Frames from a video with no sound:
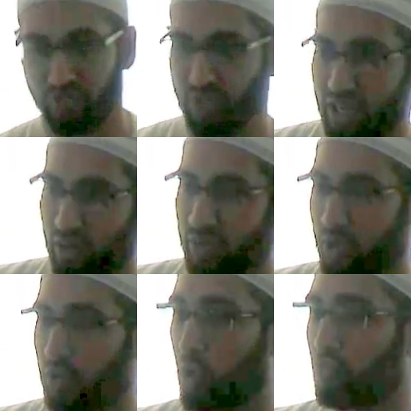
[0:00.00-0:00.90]
if you're Arab. You know,
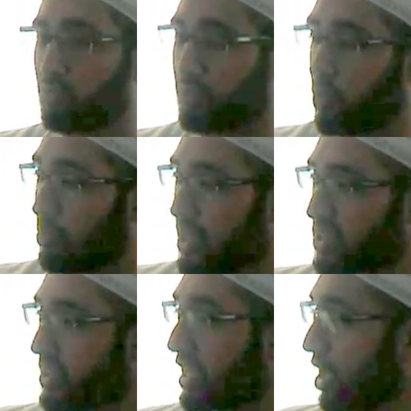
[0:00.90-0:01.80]
go from go a place
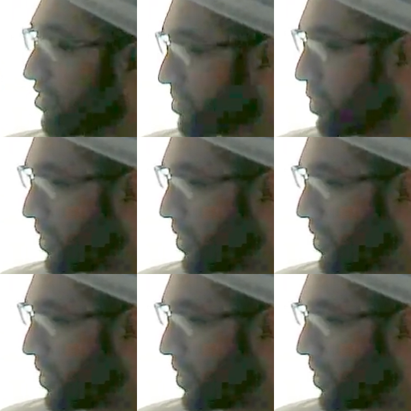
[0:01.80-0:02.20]
you're not comfortable